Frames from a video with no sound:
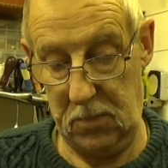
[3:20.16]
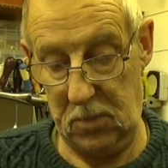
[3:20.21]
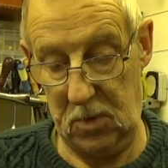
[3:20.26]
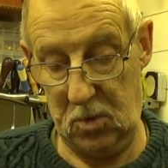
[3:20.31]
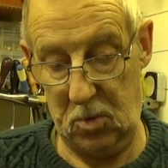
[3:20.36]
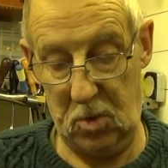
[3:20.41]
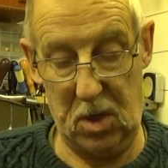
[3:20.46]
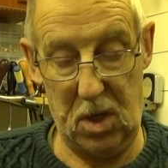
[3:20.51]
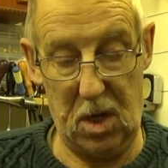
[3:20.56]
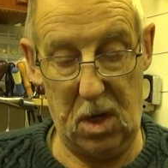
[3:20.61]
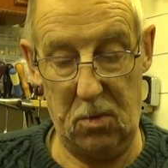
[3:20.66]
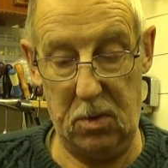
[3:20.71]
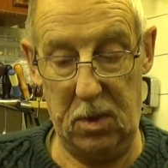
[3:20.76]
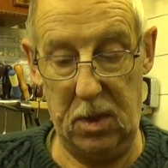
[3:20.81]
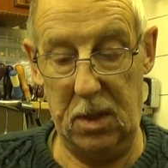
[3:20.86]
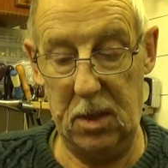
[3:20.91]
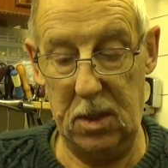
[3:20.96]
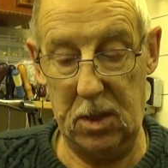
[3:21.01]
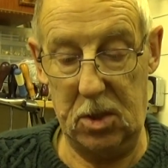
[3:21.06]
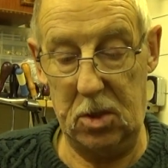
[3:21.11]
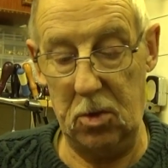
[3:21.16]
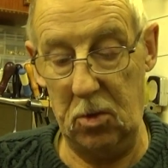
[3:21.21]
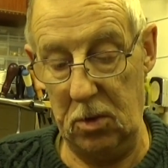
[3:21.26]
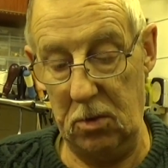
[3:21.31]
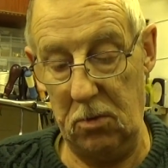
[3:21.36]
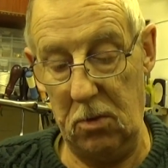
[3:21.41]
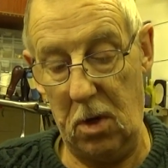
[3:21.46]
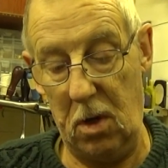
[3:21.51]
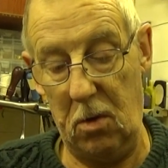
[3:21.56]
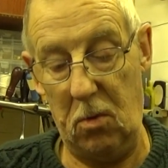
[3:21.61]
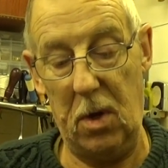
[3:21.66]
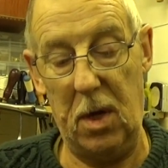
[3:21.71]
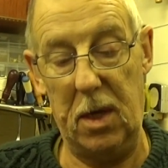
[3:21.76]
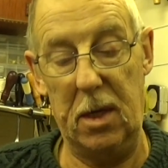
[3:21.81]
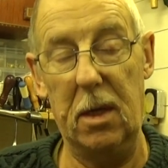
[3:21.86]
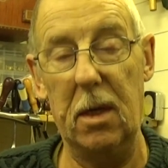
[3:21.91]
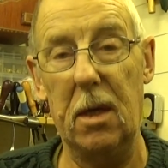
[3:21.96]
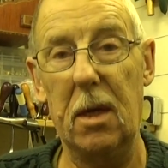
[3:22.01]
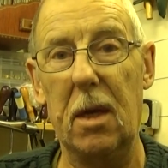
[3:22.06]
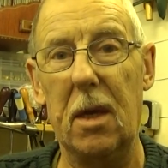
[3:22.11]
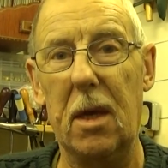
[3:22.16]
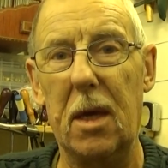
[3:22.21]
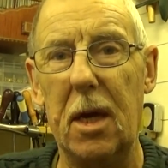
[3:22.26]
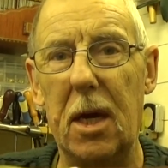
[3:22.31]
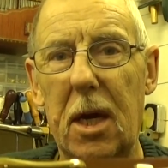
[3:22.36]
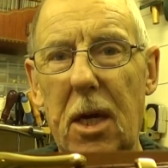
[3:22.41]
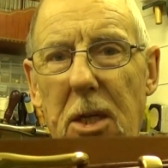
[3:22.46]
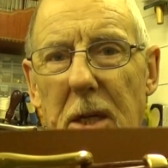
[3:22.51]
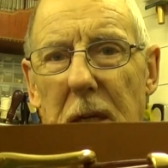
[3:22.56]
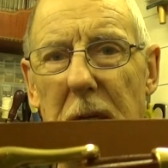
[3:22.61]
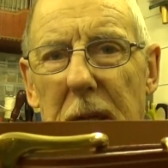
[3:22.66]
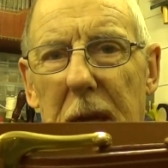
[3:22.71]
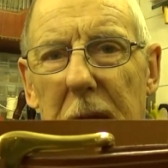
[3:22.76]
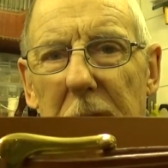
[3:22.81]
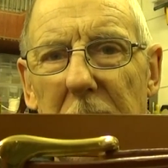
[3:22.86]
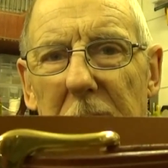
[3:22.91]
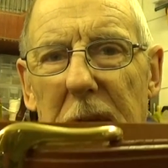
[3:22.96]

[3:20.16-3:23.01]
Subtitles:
Where are we? Let's do it the right way. There it